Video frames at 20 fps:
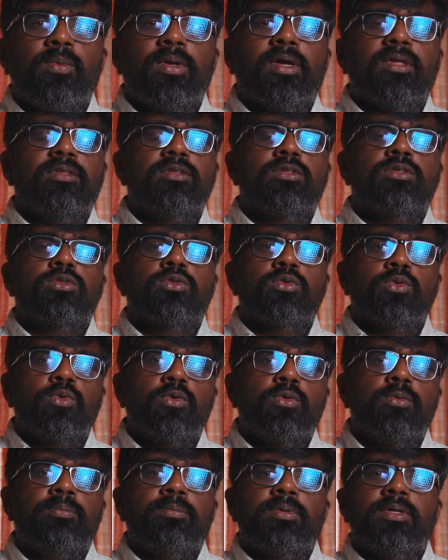we are the
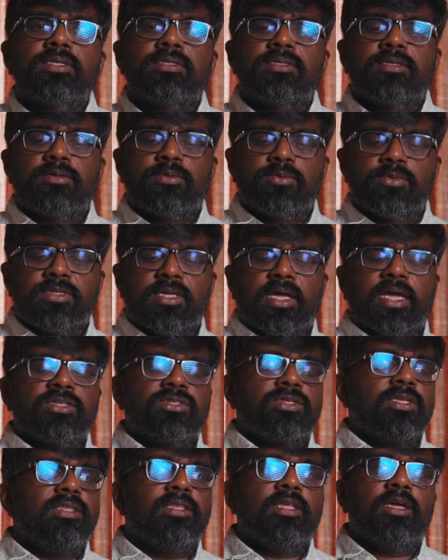sole person who's
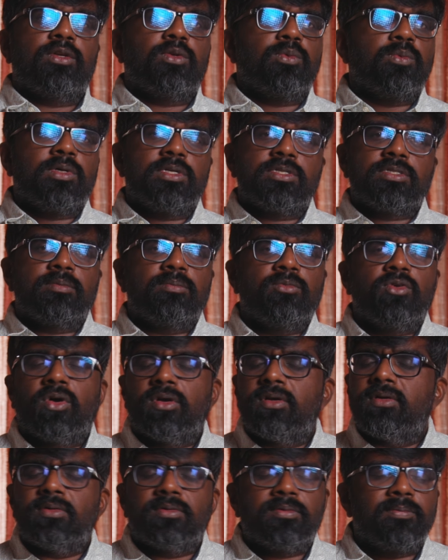actually there to worship
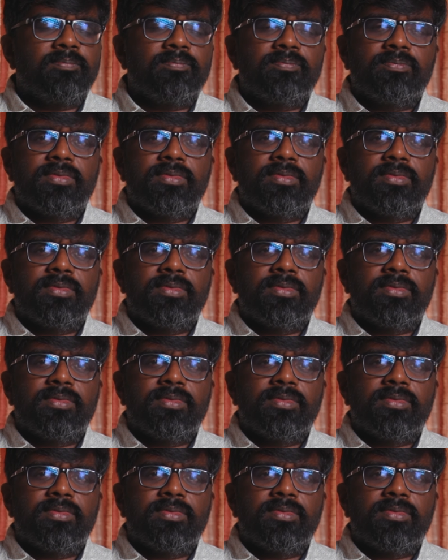God. No.